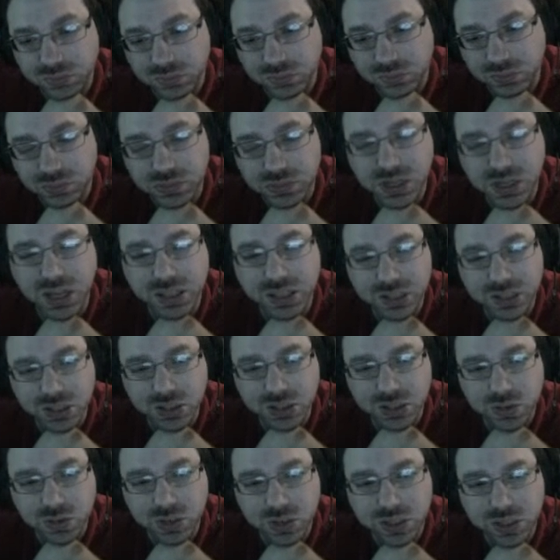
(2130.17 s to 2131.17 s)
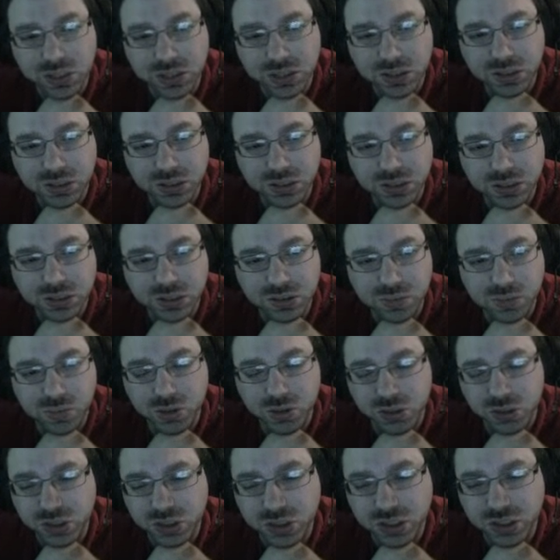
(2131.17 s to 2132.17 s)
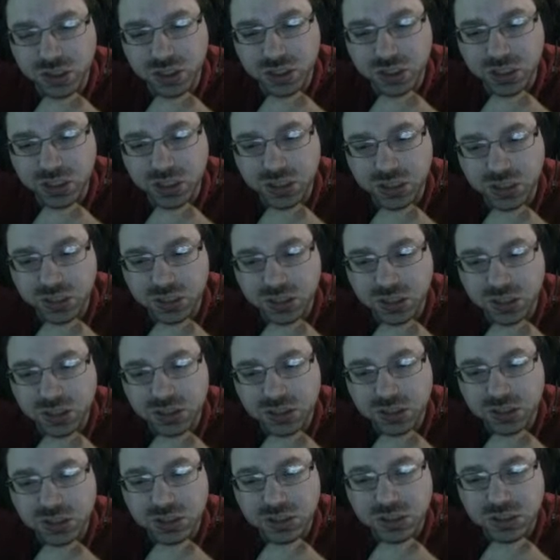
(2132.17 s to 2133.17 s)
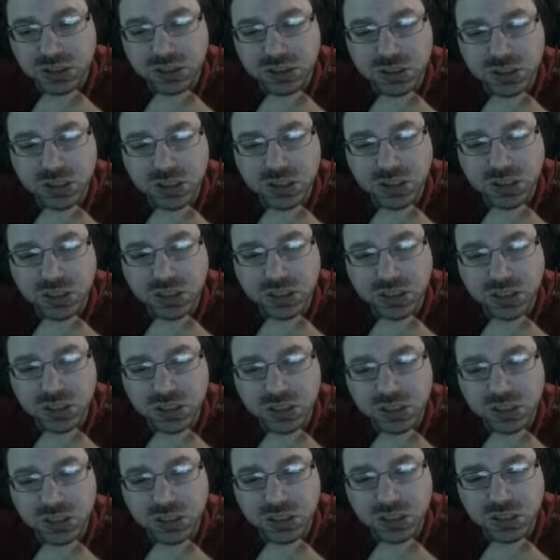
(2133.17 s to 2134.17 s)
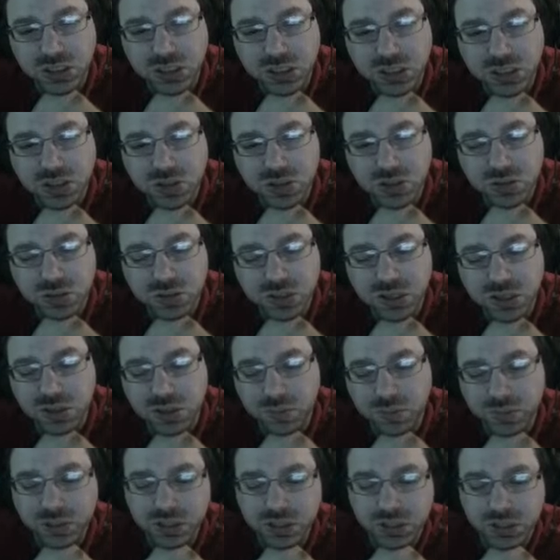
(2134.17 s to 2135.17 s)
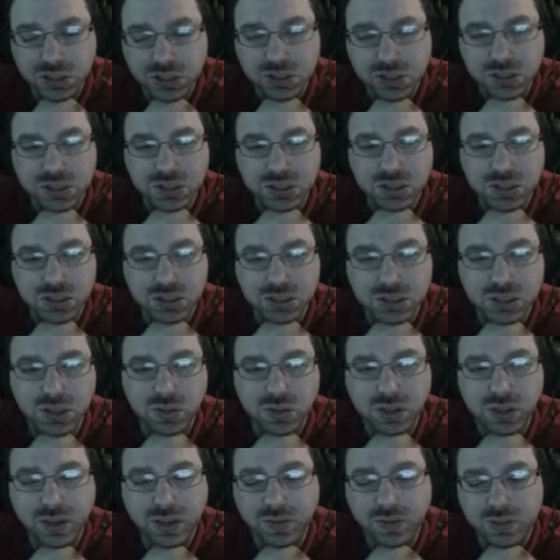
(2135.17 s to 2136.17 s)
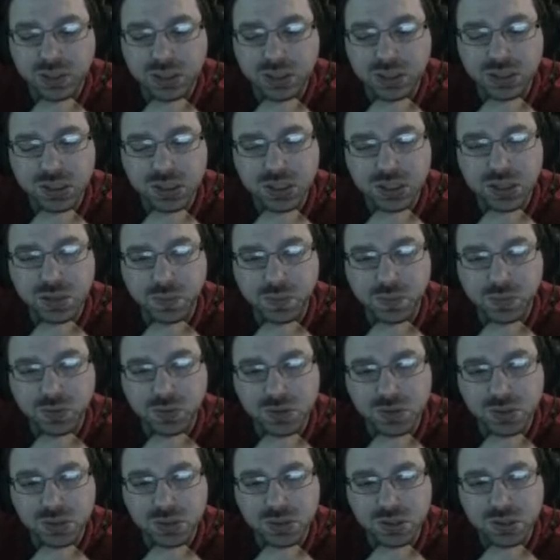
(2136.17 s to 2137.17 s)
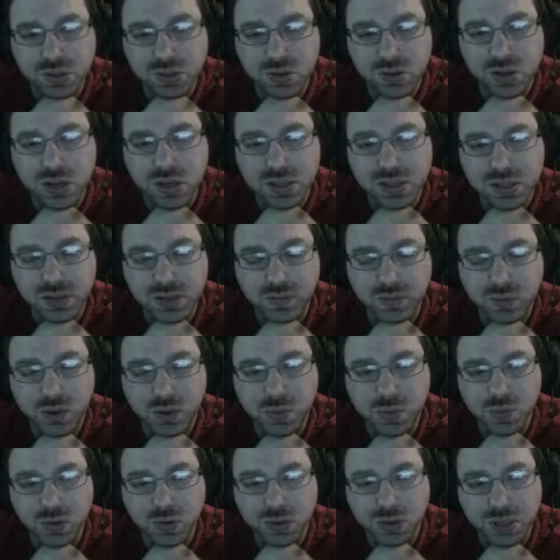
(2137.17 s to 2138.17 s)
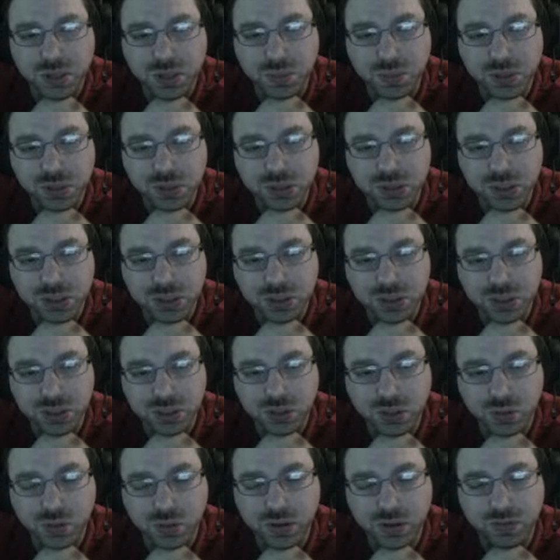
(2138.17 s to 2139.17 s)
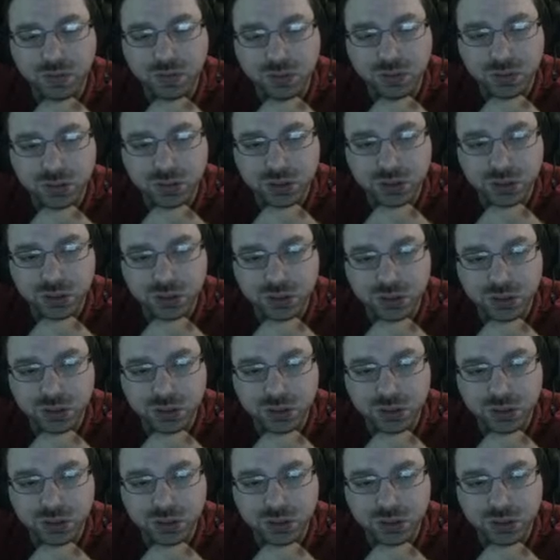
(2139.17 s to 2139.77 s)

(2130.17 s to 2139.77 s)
Nice, you hit the mercenary, and he goes down because they only have 6 hit points, and you guys have way more damage in your rifles.